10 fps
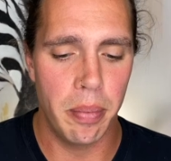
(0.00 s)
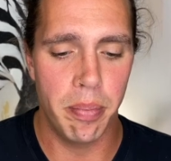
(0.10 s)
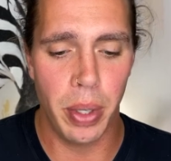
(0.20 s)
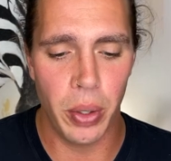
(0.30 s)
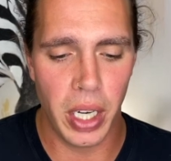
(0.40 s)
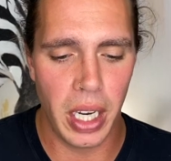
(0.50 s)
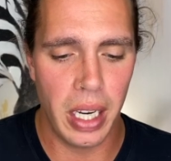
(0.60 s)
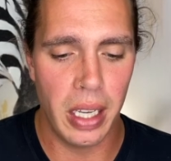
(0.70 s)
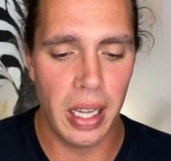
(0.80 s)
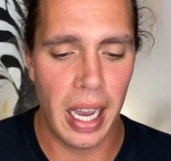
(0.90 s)

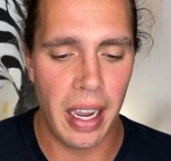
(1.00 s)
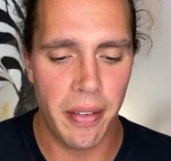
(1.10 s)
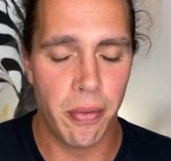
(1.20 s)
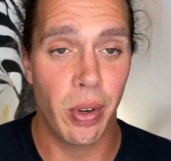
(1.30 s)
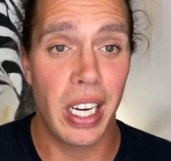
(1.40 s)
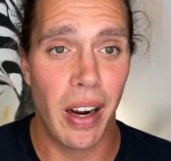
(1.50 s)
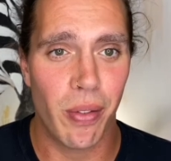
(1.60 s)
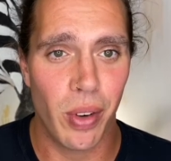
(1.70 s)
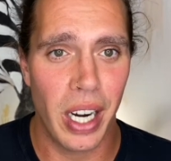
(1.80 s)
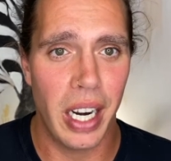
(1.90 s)
Beauty, life,
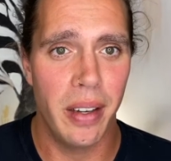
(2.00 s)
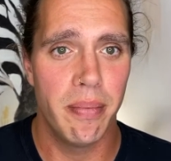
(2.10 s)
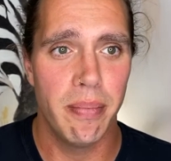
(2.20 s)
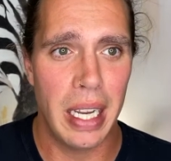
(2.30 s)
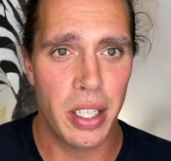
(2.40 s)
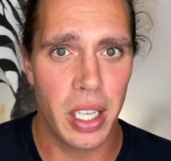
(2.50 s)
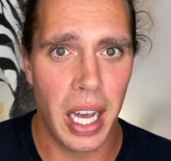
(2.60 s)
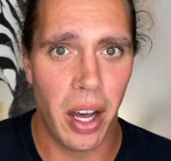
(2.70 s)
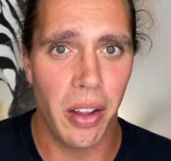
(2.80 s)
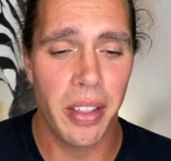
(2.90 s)
recovery, mental
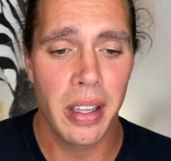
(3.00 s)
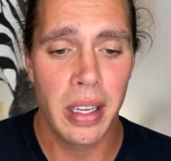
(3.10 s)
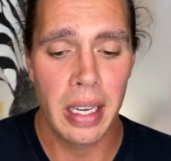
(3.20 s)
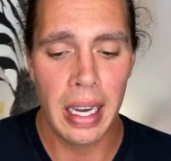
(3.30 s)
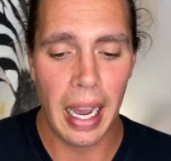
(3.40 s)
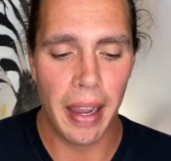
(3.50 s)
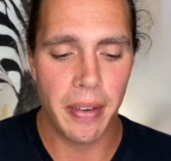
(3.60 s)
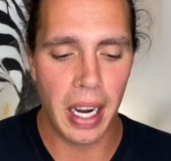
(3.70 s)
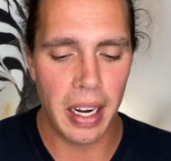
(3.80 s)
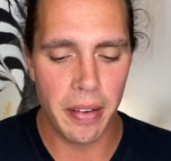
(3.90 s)
health. I've
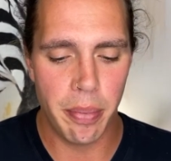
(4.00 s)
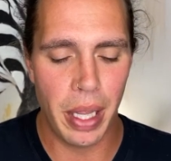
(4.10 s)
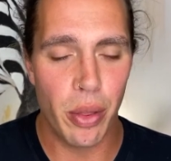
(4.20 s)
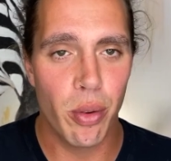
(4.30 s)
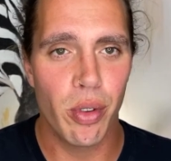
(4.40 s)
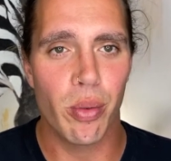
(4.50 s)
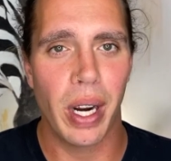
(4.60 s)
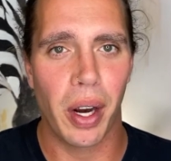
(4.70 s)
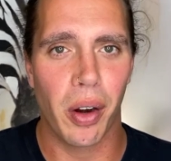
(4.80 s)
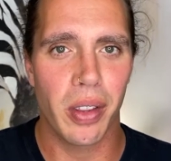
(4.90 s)
kind of been through the
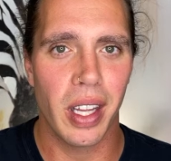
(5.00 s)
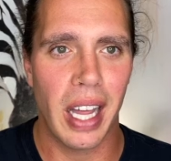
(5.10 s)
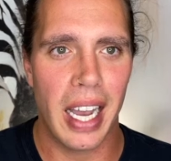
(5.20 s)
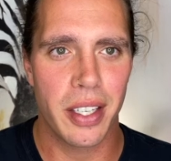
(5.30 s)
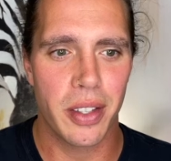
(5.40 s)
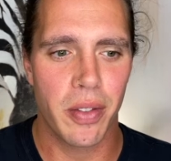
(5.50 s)
ringer the last